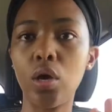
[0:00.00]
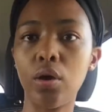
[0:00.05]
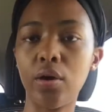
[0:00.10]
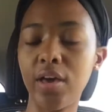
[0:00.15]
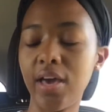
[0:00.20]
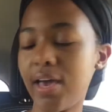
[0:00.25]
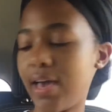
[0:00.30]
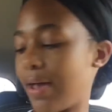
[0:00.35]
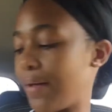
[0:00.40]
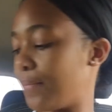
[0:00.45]

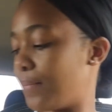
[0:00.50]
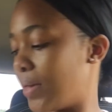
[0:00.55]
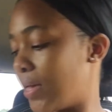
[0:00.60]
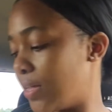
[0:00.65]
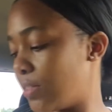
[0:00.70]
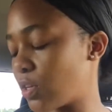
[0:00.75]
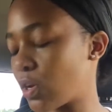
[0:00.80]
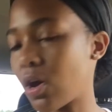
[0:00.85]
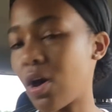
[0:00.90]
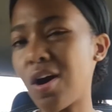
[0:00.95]
Okay, I'm
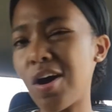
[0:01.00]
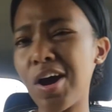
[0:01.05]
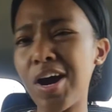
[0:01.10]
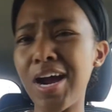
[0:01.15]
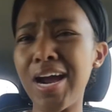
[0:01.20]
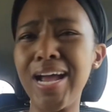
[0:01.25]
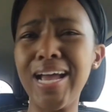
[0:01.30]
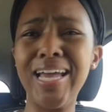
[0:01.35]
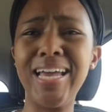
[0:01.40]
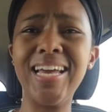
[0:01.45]
in the
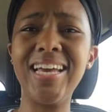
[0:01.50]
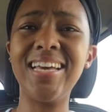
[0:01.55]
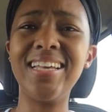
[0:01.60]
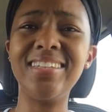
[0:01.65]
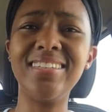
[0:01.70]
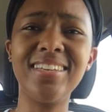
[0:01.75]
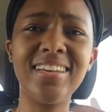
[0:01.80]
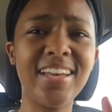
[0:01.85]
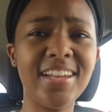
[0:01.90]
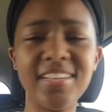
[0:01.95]
car, and
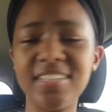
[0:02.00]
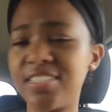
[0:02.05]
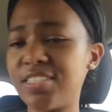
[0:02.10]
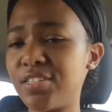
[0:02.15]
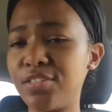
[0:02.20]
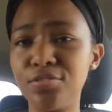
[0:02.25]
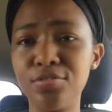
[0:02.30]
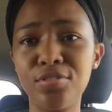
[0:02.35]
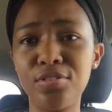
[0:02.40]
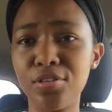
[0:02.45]
you gotta
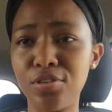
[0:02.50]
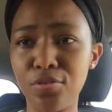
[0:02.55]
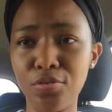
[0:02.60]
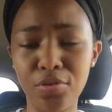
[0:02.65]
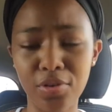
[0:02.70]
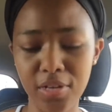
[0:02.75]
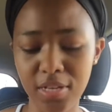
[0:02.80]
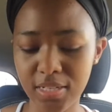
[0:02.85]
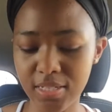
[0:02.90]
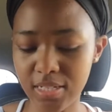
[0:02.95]
excuse the
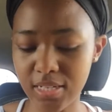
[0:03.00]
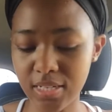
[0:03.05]
noise.